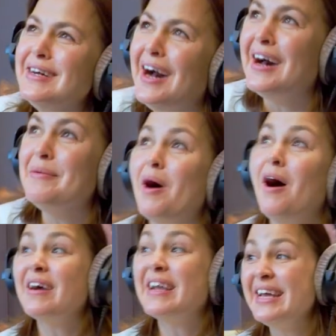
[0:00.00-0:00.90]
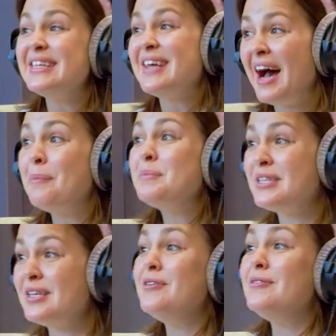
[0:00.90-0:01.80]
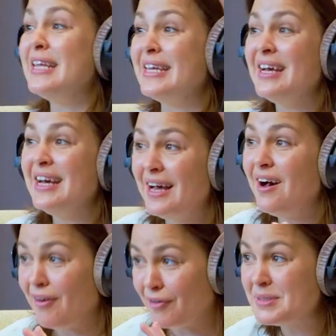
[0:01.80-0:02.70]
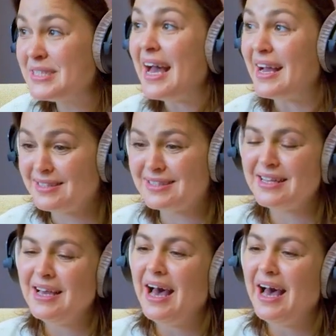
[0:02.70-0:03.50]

But our kids absolutely are obsessed.